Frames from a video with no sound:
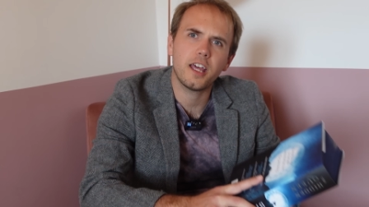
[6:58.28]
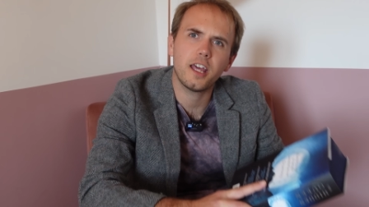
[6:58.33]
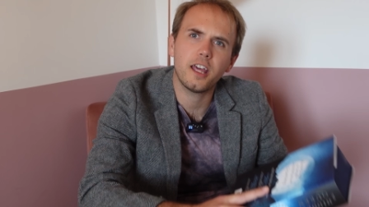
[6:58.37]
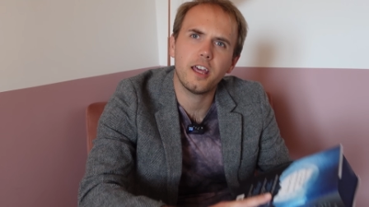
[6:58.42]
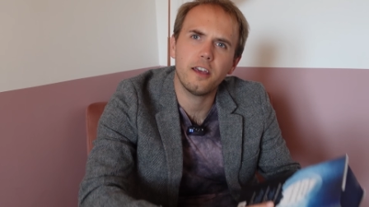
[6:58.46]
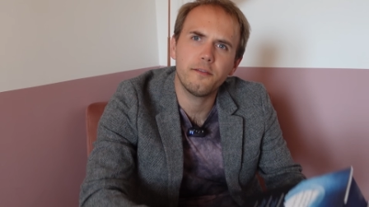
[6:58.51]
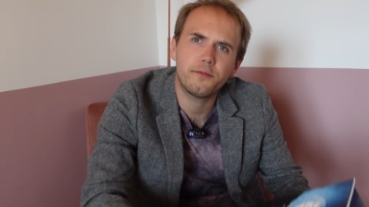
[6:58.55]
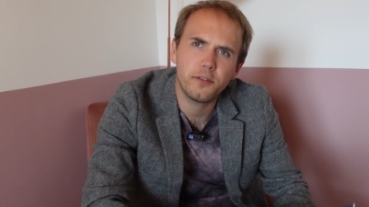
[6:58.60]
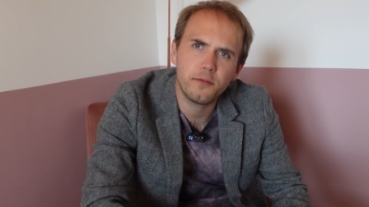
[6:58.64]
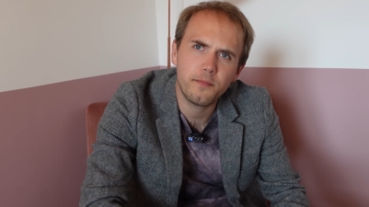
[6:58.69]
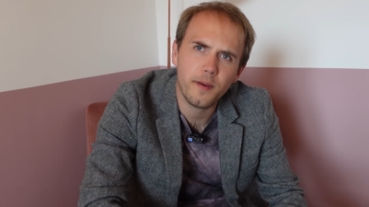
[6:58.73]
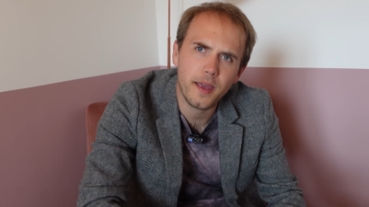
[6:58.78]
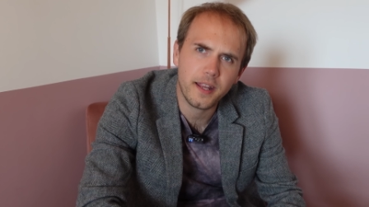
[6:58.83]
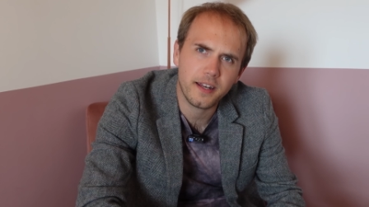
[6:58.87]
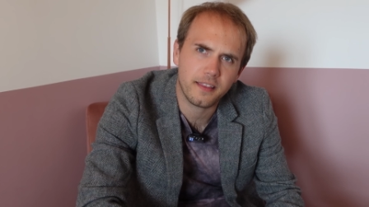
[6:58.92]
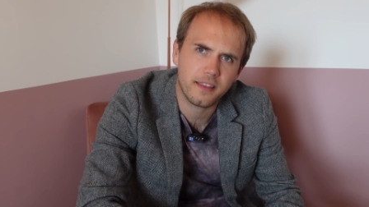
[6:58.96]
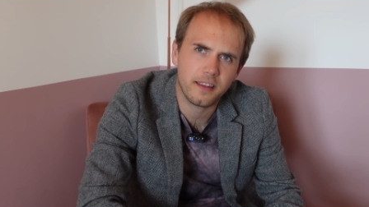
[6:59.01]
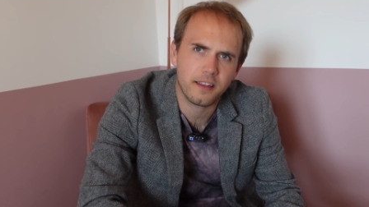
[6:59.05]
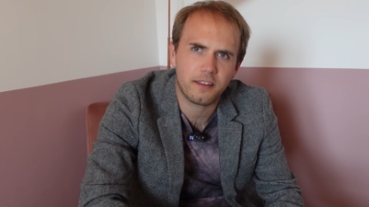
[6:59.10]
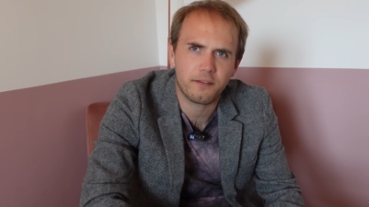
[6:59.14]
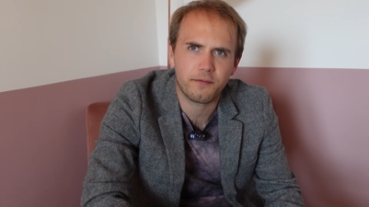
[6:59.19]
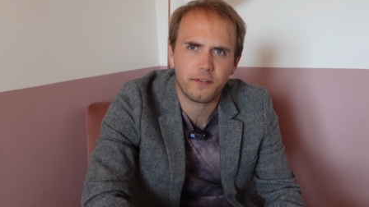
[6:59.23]
If you've made it
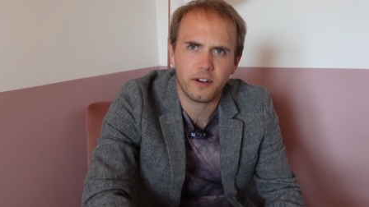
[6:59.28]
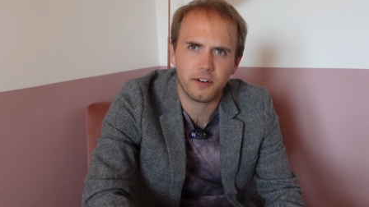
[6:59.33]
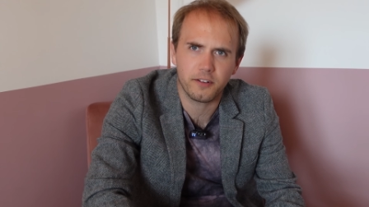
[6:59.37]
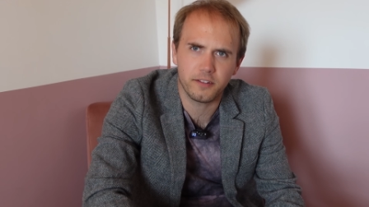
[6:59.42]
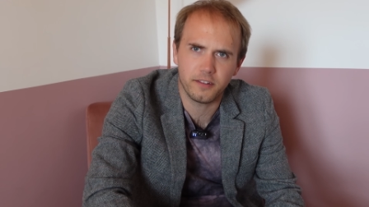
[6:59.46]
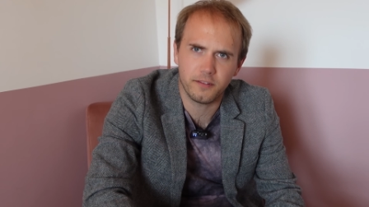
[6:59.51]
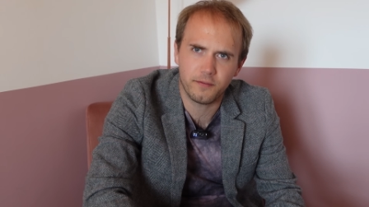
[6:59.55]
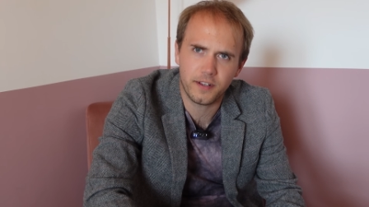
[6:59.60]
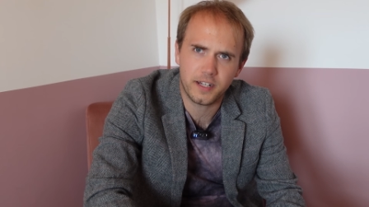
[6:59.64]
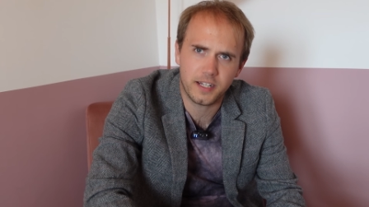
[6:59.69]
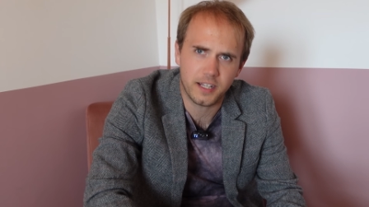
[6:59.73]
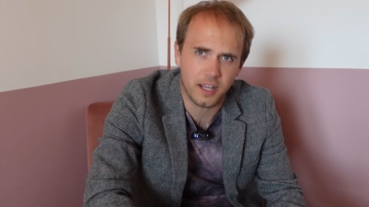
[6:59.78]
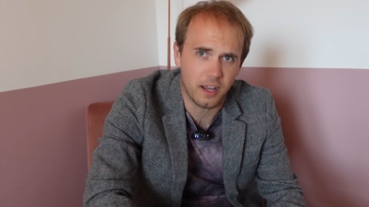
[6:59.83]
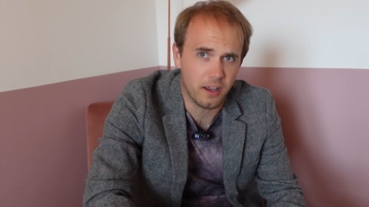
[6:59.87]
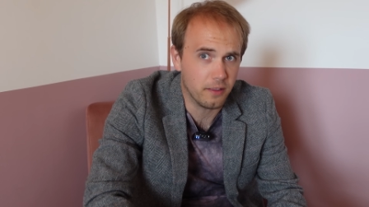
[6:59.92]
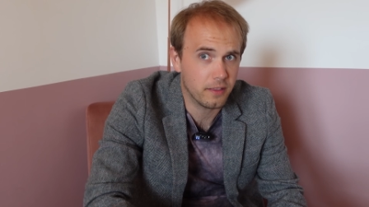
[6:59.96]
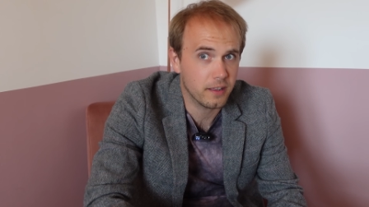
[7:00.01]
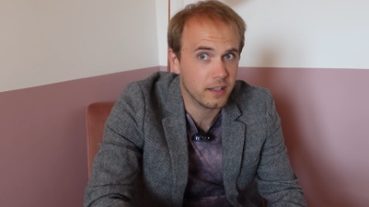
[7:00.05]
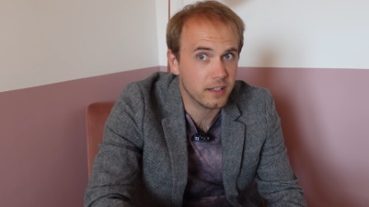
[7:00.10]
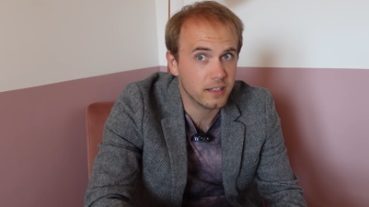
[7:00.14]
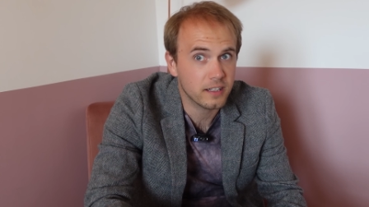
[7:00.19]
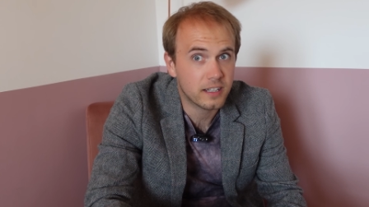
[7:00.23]
this far in the video,
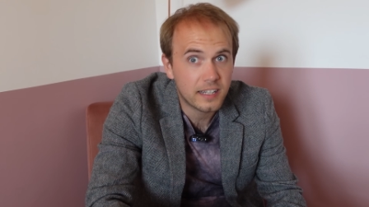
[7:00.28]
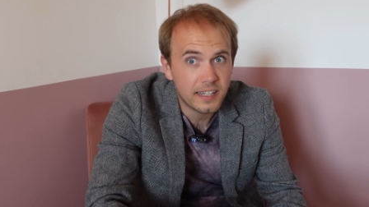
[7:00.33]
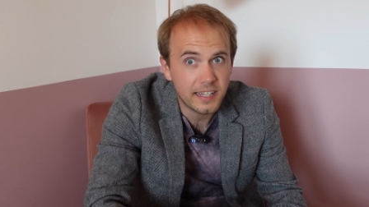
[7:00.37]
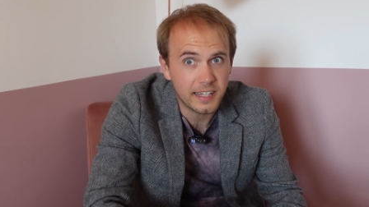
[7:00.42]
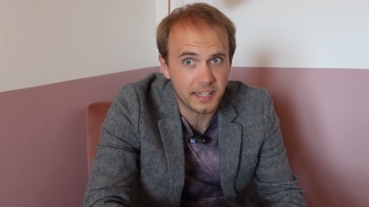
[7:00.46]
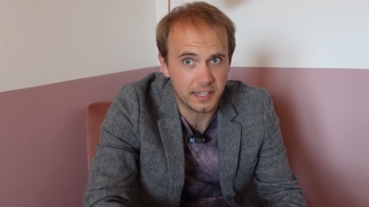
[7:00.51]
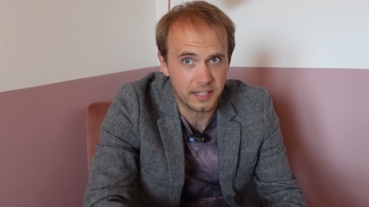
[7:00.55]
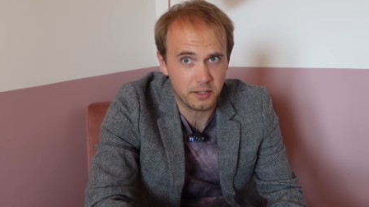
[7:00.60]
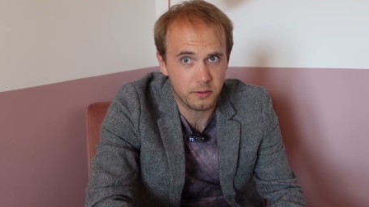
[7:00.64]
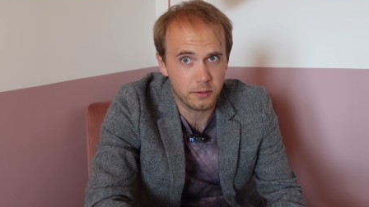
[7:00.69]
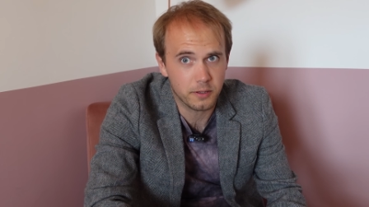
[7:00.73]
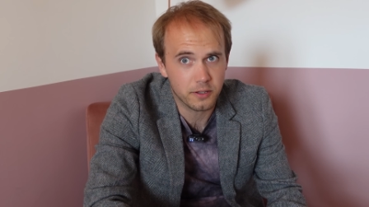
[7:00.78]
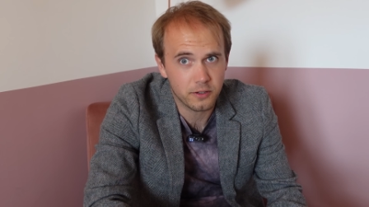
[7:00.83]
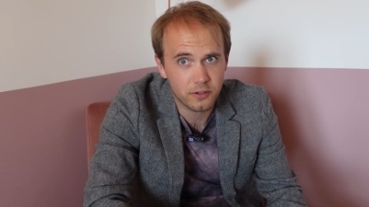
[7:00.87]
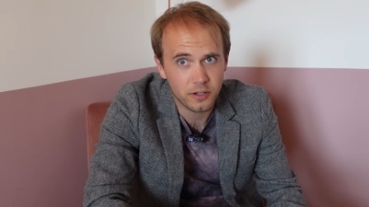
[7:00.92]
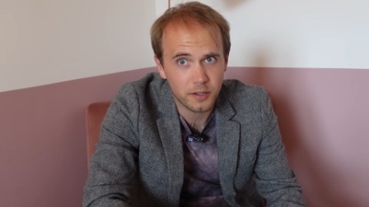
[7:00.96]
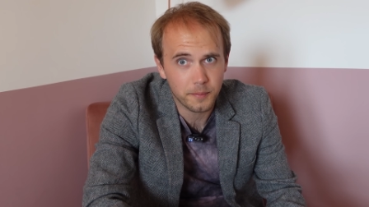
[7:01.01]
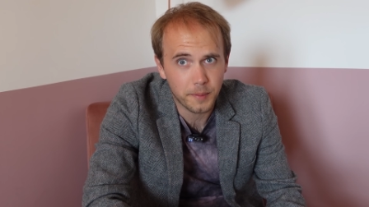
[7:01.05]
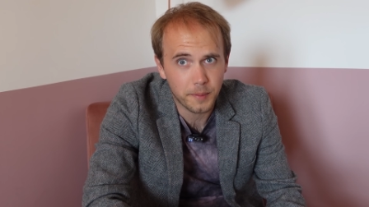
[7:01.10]
then clearly you enjoy